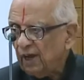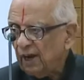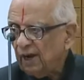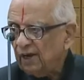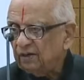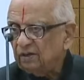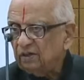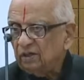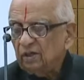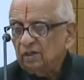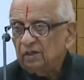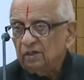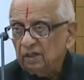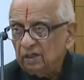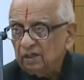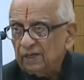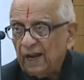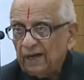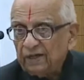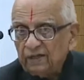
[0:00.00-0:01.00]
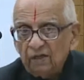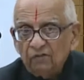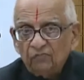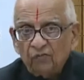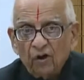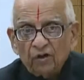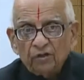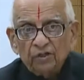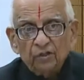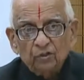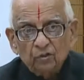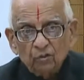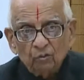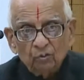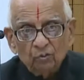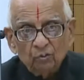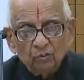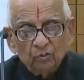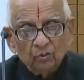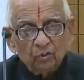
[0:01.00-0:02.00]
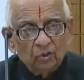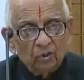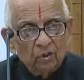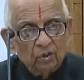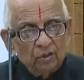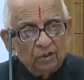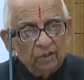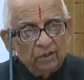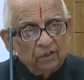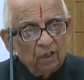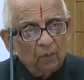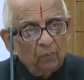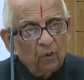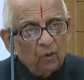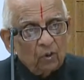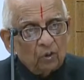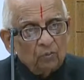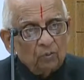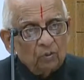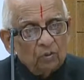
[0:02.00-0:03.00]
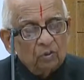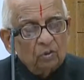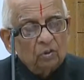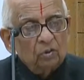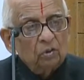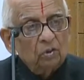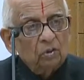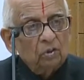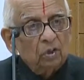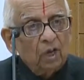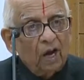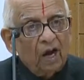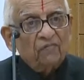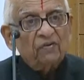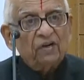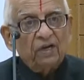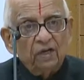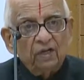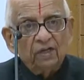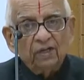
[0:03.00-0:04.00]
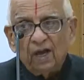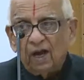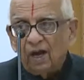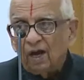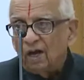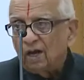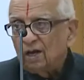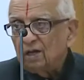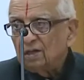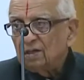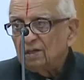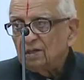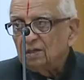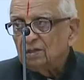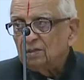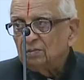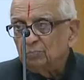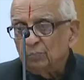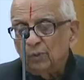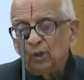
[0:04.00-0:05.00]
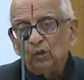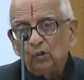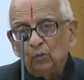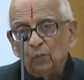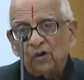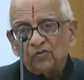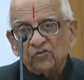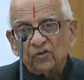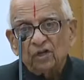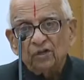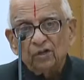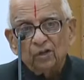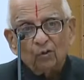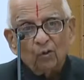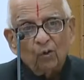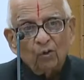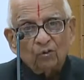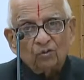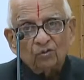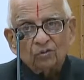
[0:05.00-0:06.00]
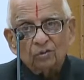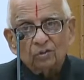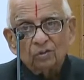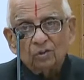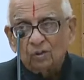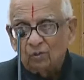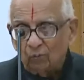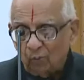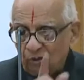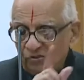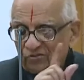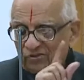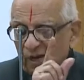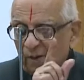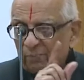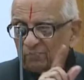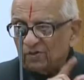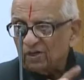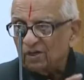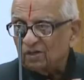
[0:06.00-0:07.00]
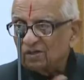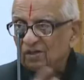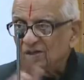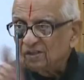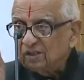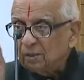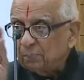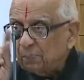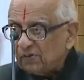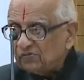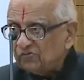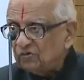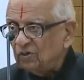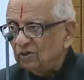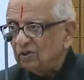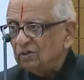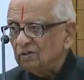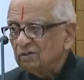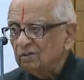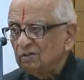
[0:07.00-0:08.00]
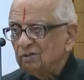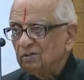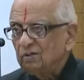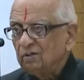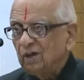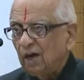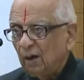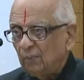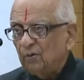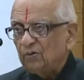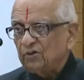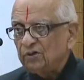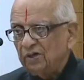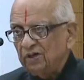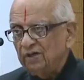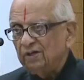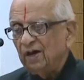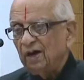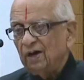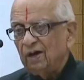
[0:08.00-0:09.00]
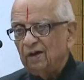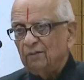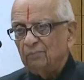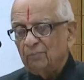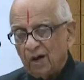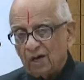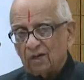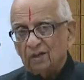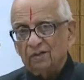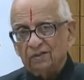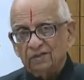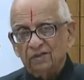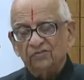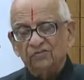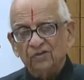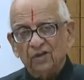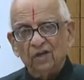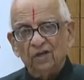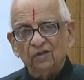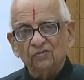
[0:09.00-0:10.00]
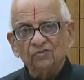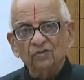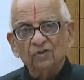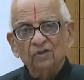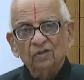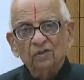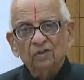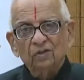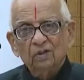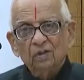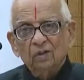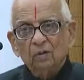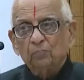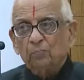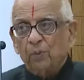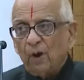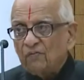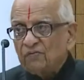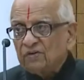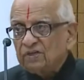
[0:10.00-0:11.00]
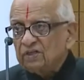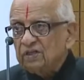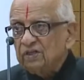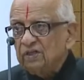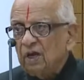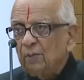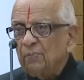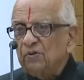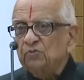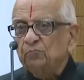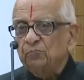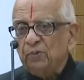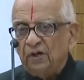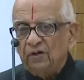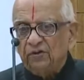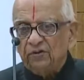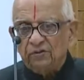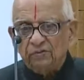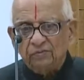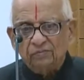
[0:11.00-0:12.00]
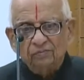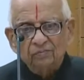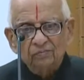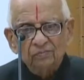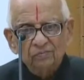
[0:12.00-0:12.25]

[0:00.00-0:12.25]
And in 1942, in the book Our India, Minoo Masani wrote one chapter, The Puzzle, about India, Bharat. He says, poverty amidst plenty.